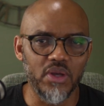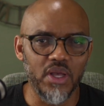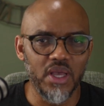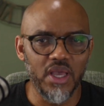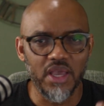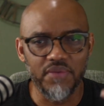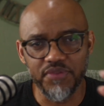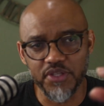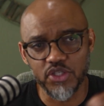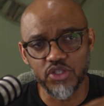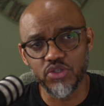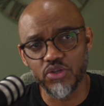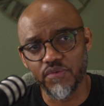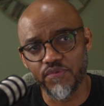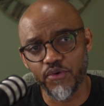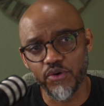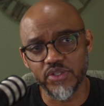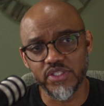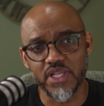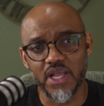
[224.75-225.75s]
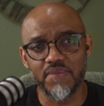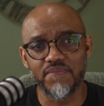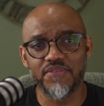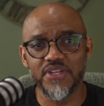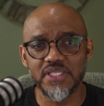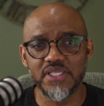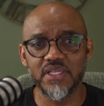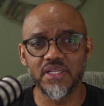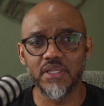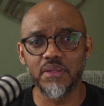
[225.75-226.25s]
If this is your first time
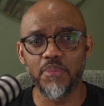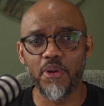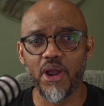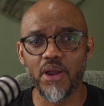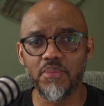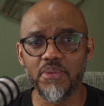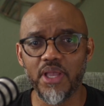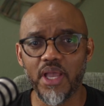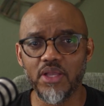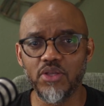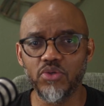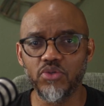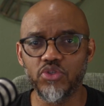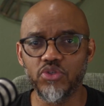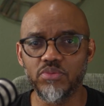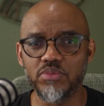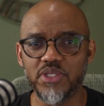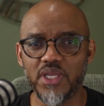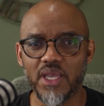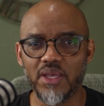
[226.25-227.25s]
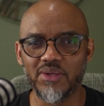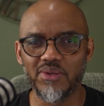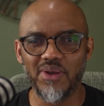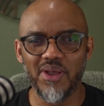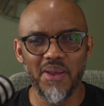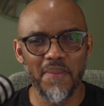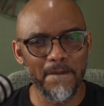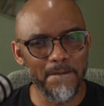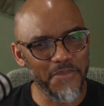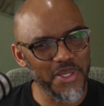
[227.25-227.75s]
visiting the Power B I YouTube channel,
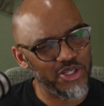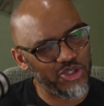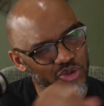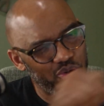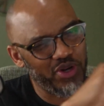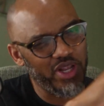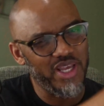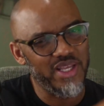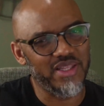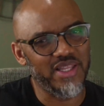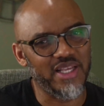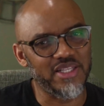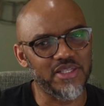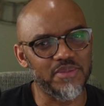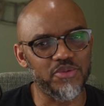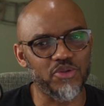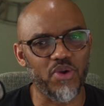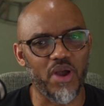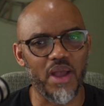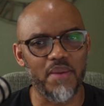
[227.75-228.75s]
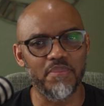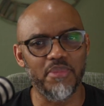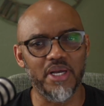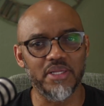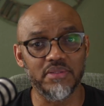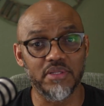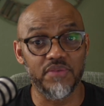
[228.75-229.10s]
be sure to hit that subscribe button.